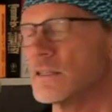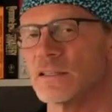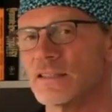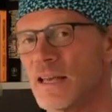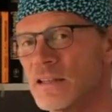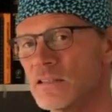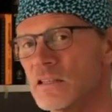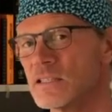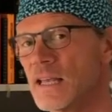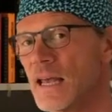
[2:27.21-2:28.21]
Then the
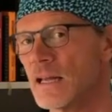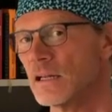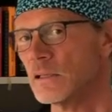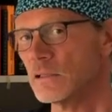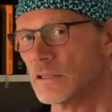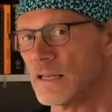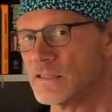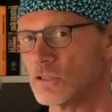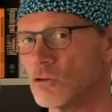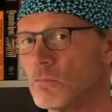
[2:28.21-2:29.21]
cell
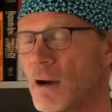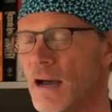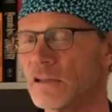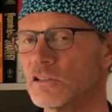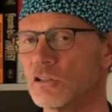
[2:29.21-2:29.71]
gets a command: